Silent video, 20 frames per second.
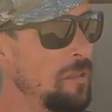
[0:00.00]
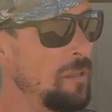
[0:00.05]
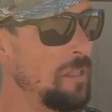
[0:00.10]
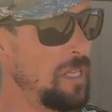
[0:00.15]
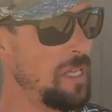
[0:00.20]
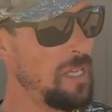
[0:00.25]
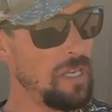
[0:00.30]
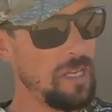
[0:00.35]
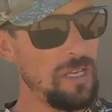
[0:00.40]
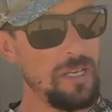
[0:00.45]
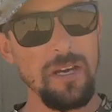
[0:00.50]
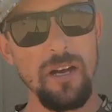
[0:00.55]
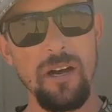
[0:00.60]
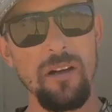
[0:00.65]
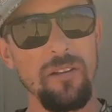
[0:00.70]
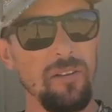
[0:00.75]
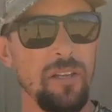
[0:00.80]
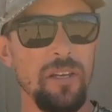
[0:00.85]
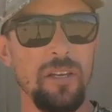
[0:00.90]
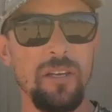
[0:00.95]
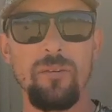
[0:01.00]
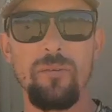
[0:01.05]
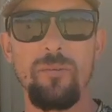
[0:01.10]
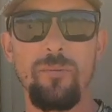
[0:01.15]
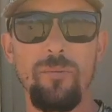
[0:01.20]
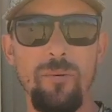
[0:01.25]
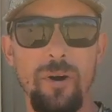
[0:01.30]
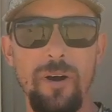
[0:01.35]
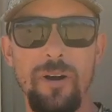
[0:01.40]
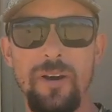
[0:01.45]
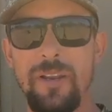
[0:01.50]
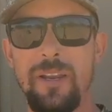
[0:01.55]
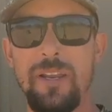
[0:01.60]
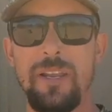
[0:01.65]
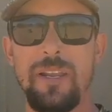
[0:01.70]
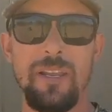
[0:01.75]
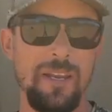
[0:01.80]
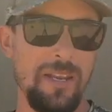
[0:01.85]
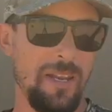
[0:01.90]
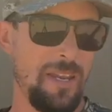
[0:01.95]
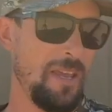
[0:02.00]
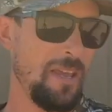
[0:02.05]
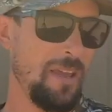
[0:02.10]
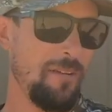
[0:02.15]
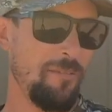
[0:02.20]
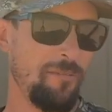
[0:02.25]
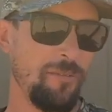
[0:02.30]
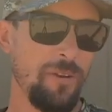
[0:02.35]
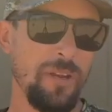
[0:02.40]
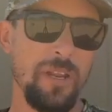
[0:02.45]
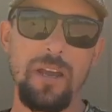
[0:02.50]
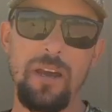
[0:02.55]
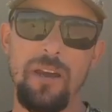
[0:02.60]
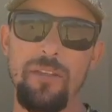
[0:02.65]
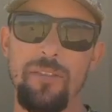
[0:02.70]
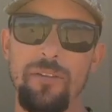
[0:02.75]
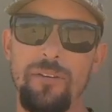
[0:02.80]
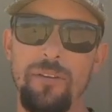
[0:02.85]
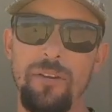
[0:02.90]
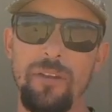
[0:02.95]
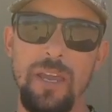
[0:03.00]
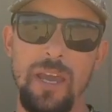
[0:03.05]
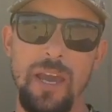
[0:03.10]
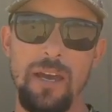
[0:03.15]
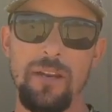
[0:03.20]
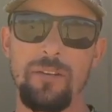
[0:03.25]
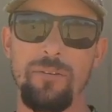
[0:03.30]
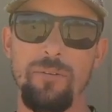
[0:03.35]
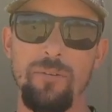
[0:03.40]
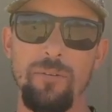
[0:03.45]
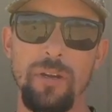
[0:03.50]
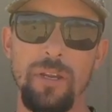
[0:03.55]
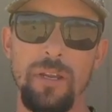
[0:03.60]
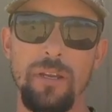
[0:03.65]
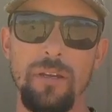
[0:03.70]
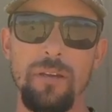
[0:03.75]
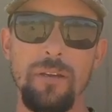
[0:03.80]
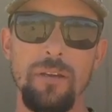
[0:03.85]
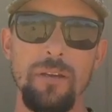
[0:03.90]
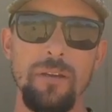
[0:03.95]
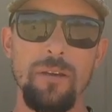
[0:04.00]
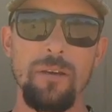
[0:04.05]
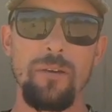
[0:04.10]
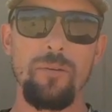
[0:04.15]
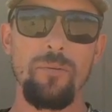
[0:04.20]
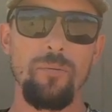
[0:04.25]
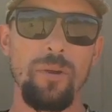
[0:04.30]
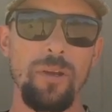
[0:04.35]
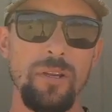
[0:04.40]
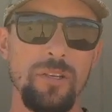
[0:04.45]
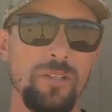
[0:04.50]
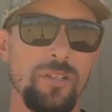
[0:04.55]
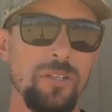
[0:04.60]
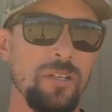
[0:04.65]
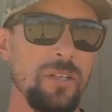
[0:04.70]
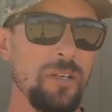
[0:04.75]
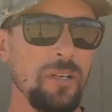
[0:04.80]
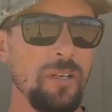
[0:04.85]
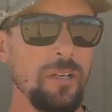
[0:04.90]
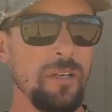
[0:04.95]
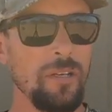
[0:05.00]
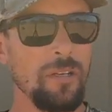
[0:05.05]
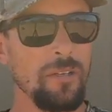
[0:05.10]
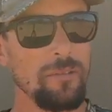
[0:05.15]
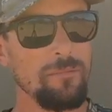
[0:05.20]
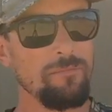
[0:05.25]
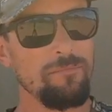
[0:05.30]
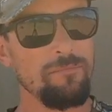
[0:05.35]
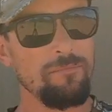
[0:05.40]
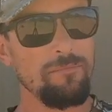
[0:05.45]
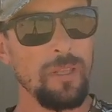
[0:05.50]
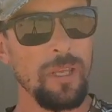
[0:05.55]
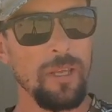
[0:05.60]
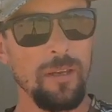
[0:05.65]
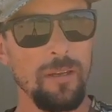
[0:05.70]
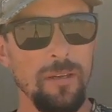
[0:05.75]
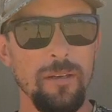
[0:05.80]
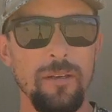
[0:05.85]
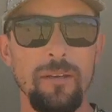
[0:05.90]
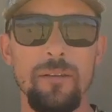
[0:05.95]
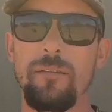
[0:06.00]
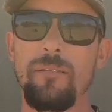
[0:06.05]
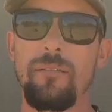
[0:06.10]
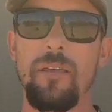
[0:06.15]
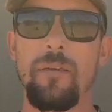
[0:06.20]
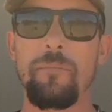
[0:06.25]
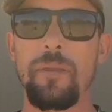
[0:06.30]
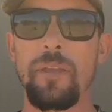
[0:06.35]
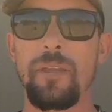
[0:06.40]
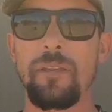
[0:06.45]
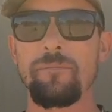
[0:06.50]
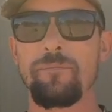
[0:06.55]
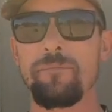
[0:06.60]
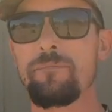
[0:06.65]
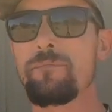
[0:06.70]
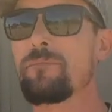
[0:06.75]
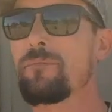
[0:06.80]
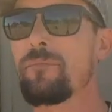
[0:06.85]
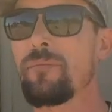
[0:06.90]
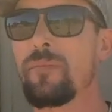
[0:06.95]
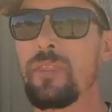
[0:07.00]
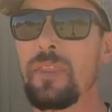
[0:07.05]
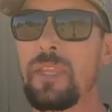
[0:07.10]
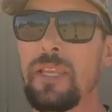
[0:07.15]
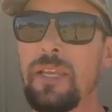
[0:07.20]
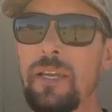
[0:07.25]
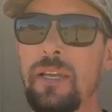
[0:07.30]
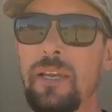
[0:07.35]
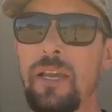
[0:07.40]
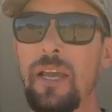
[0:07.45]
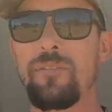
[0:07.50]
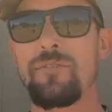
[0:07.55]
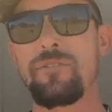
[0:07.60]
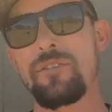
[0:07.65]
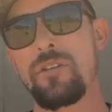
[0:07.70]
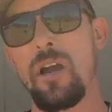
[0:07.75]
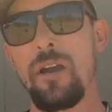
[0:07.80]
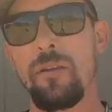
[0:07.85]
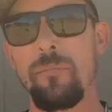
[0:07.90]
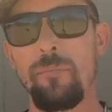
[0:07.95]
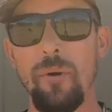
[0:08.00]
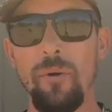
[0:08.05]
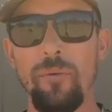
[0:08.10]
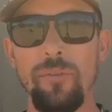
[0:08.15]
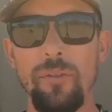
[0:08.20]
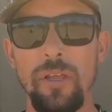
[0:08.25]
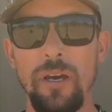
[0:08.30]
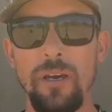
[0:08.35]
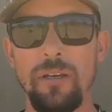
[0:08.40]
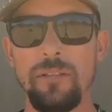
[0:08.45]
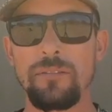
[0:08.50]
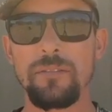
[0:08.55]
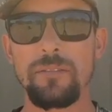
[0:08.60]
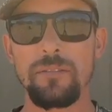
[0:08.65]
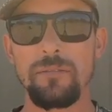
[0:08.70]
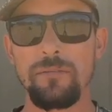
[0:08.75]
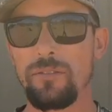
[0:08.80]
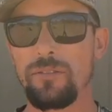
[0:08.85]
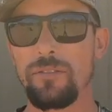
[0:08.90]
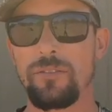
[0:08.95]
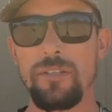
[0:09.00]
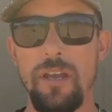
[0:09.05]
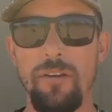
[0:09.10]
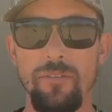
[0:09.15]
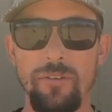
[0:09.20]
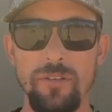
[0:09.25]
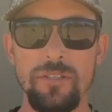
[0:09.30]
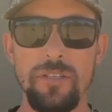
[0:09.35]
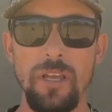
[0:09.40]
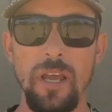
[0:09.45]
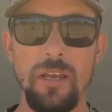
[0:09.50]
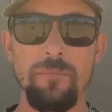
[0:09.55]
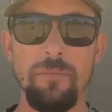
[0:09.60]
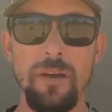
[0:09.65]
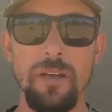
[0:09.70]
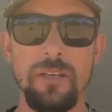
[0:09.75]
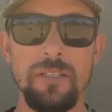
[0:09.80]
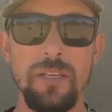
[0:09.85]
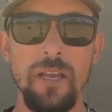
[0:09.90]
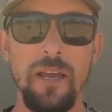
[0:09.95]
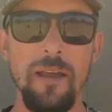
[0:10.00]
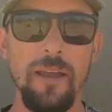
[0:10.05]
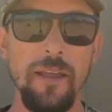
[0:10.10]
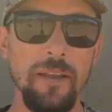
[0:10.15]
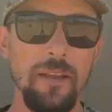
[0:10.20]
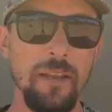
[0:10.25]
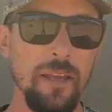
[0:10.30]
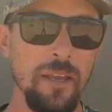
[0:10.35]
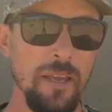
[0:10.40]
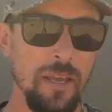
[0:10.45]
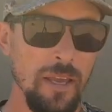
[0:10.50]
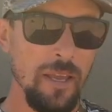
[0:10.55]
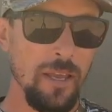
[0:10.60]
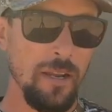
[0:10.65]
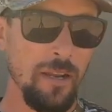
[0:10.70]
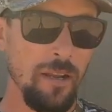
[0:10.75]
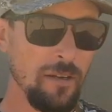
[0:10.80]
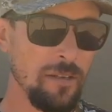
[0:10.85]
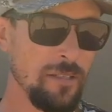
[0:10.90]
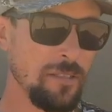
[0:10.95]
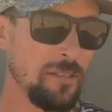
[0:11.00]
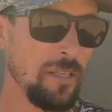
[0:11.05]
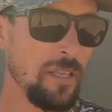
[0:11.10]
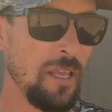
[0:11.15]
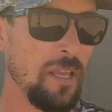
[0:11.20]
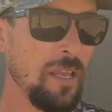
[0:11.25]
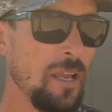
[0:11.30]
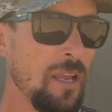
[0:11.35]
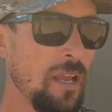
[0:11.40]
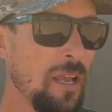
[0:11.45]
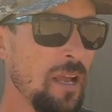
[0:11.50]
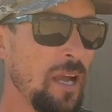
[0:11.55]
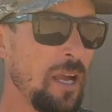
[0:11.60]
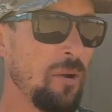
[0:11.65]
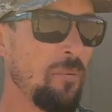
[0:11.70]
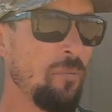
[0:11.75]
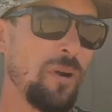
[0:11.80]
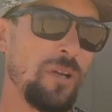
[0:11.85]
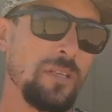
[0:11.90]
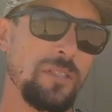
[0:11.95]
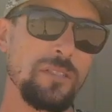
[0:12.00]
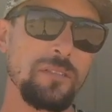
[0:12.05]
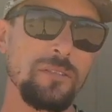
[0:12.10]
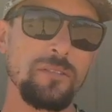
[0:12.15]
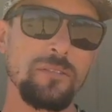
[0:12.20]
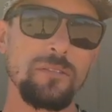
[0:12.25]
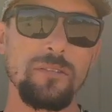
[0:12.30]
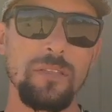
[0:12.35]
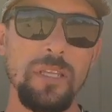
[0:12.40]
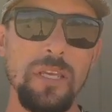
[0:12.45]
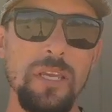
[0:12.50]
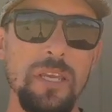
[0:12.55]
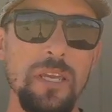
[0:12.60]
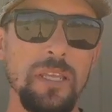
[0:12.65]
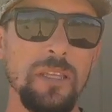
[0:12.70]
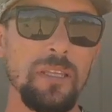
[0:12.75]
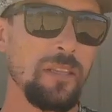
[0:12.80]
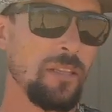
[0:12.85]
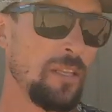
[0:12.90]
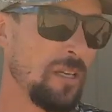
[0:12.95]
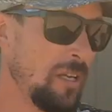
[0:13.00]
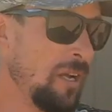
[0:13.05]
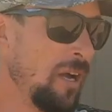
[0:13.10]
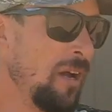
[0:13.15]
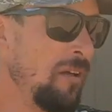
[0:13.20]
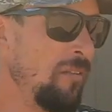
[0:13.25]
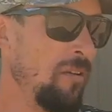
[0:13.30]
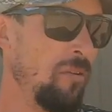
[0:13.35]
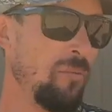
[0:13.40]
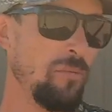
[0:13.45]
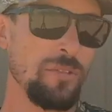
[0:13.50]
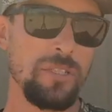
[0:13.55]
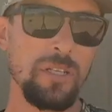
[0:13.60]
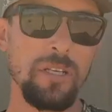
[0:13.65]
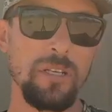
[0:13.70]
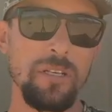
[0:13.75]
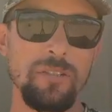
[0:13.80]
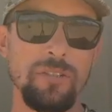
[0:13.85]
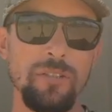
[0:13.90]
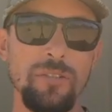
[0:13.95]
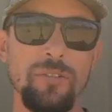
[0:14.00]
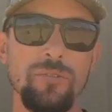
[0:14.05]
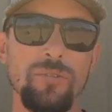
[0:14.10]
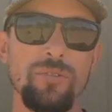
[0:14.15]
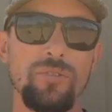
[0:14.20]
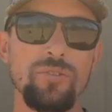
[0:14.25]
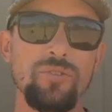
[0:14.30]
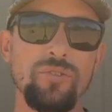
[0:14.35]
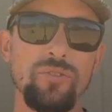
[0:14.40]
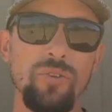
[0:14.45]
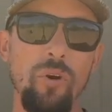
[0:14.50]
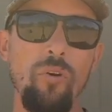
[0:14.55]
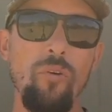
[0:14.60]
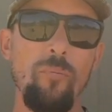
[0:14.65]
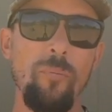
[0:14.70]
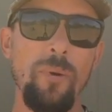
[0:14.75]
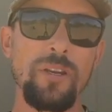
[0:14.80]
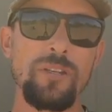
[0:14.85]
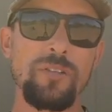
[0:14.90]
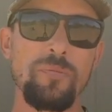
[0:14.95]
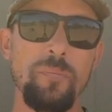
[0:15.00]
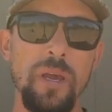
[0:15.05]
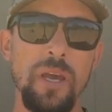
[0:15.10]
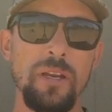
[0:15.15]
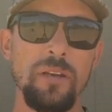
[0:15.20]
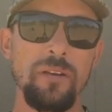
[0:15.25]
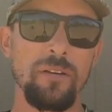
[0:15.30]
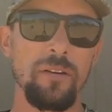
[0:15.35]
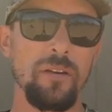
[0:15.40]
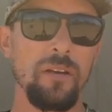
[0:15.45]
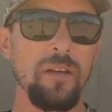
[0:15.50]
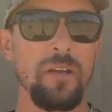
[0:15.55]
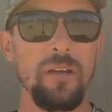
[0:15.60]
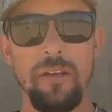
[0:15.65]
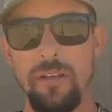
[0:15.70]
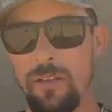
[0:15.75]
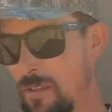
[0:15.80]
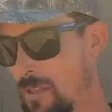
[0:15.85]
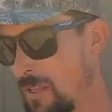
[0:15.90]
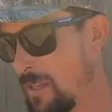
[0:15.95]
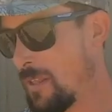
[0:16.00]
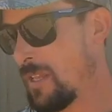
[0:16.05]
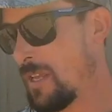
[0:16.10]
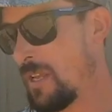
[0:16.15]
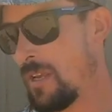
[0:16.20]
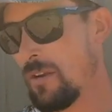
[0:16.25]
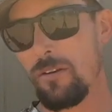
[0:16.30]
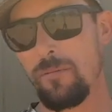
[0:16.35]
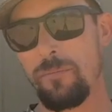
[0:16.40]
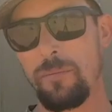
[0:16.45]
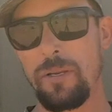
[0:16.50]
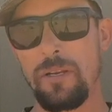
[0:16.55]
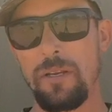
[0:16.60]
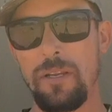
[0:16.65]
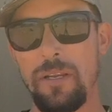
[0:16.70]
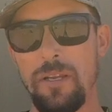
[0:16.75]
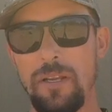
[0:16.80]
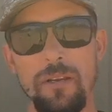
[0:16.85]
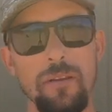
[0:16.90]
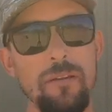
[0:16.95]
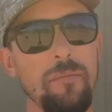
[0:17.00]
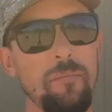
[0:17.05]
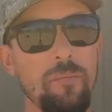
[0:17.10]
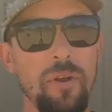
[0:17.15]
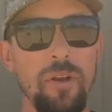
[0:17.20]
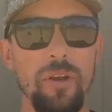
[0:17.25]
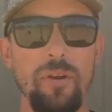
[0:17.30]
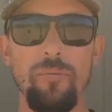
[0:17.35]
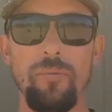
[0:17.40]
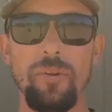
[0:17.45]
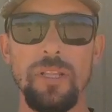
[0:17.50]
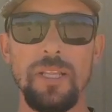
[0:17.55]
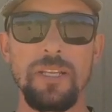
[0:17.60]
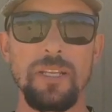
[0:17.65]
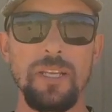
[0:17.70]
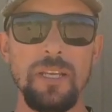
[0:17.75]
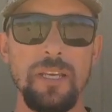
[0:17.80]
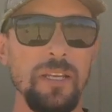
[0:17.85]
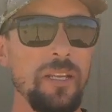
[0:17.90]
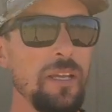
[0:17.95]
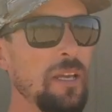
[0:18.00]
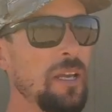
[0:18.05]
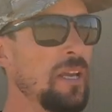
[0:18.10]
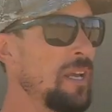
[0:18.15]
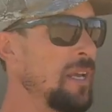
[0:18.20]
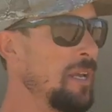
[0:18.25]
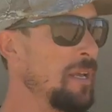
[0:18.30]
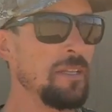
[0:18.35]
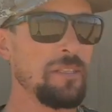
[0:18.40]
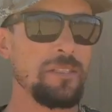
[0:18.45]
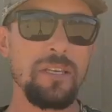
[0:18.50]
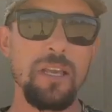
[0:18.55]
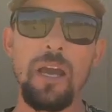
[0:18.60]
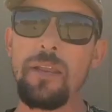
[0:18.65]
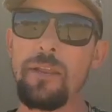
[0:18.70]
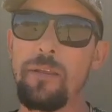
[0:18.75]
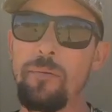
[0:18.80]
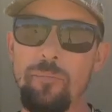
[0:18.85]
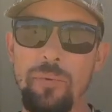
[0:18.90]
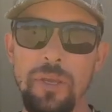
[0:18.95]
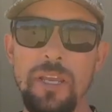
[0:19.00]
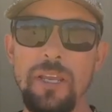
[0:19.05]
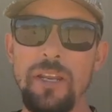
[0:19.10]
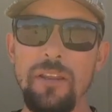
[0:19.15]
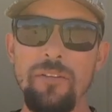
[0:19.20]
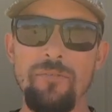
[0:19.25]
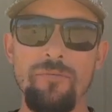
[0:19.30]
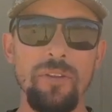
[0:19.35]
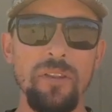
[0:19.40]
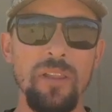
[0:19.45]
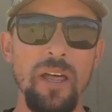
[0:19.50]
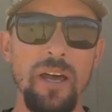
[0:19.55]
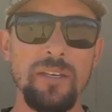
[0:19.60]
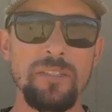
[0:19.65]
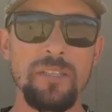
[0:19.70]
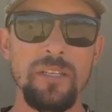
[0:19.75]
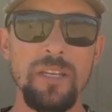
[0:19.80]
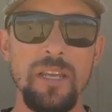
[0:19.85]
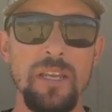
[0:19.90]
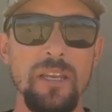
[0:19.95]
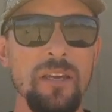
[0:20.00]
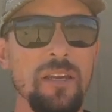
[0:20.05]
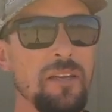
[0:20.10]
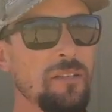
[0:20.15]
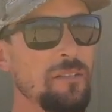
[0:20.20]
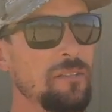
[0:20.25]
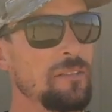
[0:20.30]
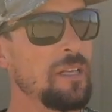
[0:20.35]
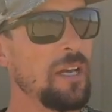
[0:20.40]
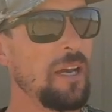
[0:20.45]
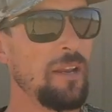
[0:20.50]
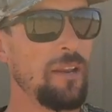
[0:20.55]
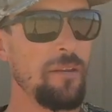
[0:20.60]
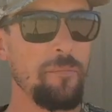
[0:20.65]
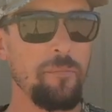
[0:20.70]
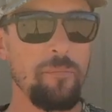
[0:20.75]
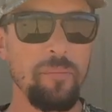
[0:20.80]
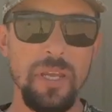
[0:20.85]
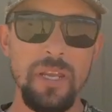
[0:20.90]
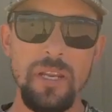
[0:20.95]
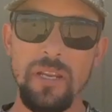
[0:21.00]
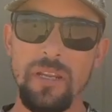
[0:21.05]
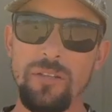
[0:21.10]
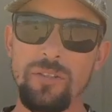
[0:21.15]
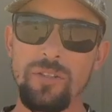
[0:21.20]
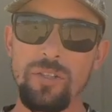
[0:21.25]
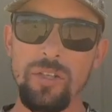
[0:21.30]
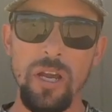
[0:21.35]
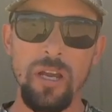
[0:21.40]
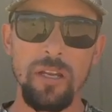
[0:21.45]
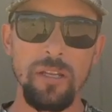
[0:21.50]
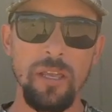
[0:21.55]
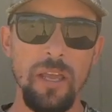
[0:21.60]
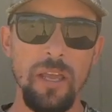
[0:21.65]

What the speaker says: the Gauntlet won in every other category, which, I mean, I've shot both guns, just never side by side. And honestly, I wasn't thinking that the Gauntlet was going to do so much better than the Urban did, but it really did. It's got it beat in velocity, it's got it beat in shot